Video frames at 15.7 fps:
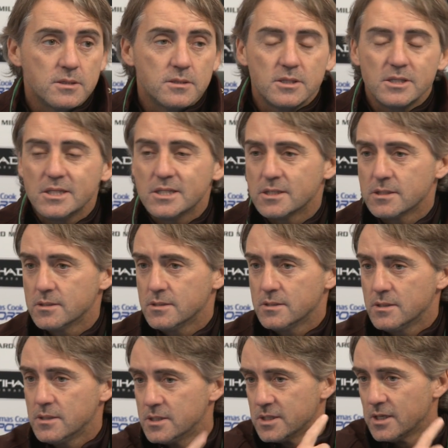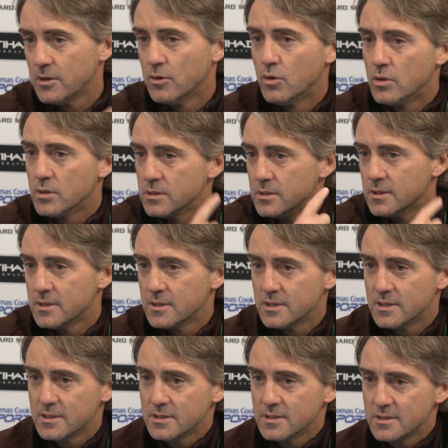This is a, is a old,
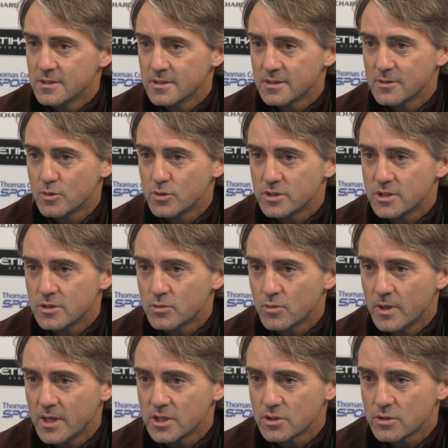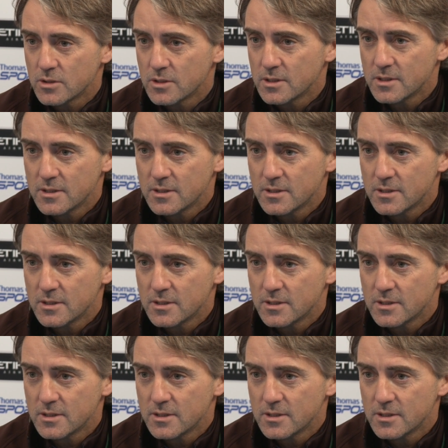uh, old situation.